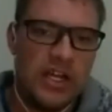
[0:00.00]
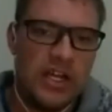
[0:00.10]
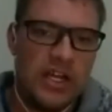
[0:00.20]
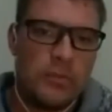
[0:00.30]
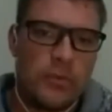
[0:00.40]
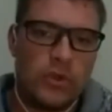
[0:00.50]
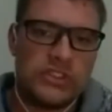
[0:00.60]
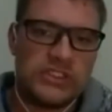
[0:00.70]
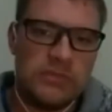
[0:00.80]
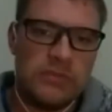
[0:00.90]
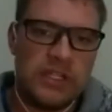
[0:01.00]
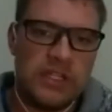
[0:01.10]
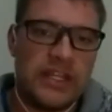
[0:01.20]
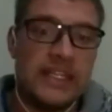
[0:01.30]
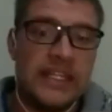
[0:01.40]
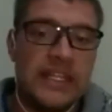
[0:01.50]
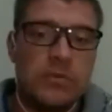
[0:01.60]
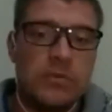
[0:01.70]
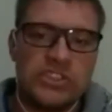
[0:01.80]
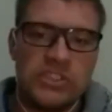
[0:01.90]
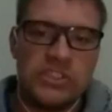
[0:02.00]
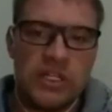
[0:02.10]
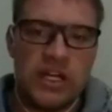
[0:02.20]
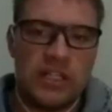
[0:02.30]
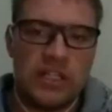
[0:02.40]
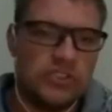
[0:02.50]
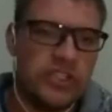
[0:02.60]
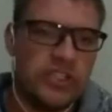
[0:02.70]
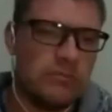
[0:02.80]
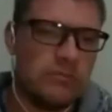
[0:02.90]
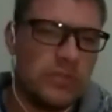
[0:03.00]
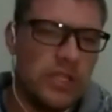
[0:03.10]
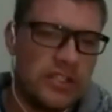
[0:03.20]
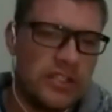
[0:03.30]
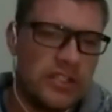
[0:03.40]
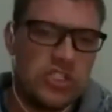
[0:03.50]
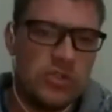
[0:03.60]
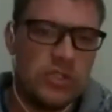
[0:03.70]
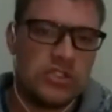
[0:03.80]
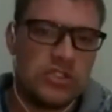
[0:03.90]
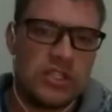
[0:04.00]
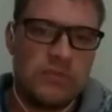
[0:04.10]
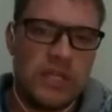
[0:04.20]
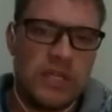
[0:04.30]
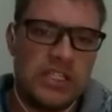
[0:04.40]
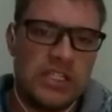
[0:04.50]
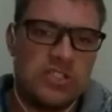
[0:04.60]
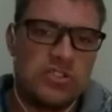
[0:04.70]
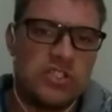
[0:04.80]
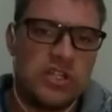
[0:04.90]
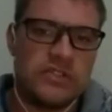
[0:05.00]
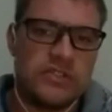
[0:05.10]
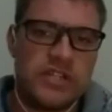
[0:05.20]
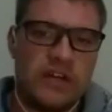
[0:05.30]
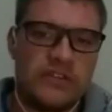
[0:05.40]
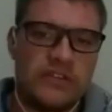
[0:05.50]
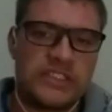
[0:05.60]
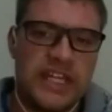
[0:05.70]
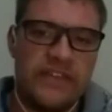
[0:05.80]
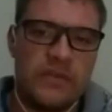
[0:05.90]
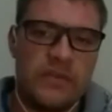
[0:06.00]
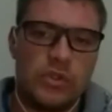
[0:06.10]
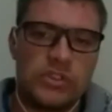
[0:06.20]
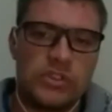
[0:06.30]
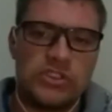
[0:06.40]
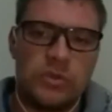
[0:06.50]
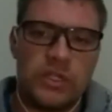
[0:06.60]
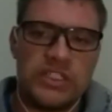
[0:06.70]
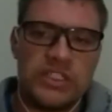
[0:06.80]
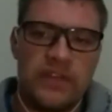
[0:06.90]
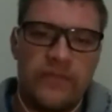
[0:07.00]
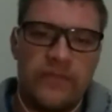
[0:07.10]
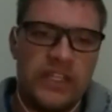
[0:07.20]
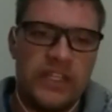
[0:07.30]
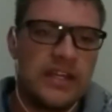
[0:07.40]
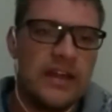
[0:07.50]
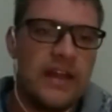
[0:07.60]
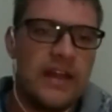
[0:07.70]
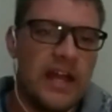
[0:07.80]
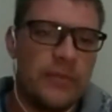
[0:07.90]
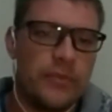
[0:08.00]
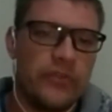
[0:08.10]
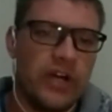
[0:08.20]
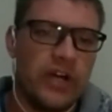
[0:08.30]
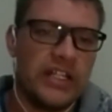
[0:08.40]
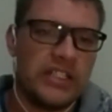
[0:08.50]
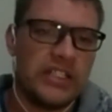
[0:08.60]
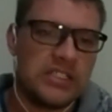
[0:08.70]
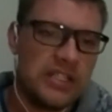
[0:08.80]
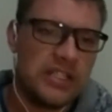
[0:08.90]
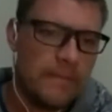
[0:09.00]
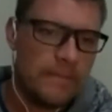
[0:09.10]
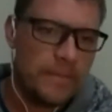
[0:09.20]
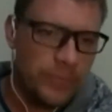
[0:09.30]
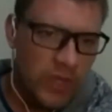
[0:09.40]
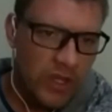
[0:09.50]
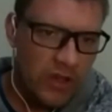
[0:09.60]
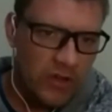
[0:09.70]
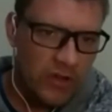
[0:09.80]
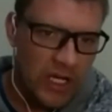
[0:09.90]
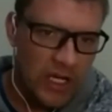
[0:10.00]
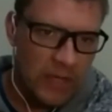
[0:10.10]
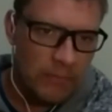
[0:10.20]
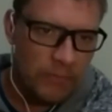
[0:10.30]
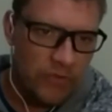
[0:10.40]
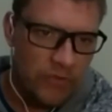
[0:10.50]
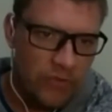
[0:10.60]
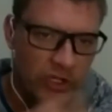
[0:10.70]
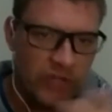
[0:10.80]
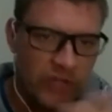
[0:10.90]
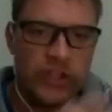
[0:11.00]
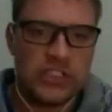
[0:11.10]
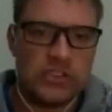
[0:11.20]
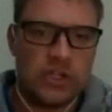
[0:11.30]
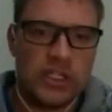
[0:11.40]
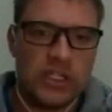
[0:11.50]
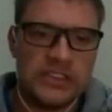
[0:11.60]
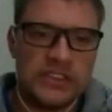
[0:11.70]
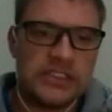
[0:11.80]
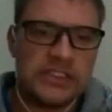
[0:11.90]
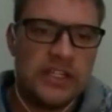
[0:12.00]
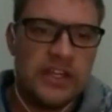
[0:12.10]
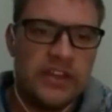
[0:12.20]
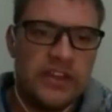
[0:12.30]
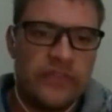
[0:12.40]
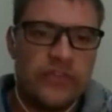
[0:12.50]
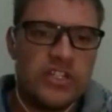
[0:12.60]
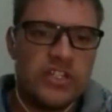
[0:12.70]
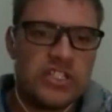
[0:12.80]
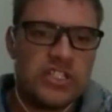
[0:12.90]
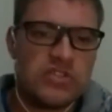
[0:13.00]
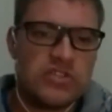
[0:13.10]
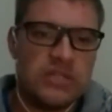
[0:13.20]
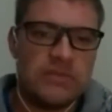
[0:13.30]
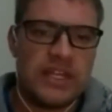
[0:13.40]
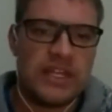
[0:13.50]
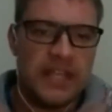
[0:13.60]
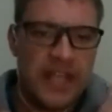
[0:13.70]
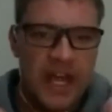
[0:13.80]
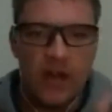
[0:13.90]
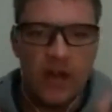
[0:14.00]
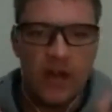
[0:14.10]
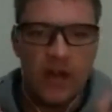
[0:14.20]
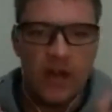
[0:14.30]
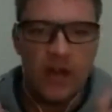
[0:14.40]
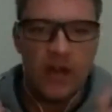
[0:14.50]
brought Sim- then he brought Simeon out to them. The steward took the men into Joseph's house, gave them water to wash their feet, and provided um, fodder for their donkeys. The first dream now has been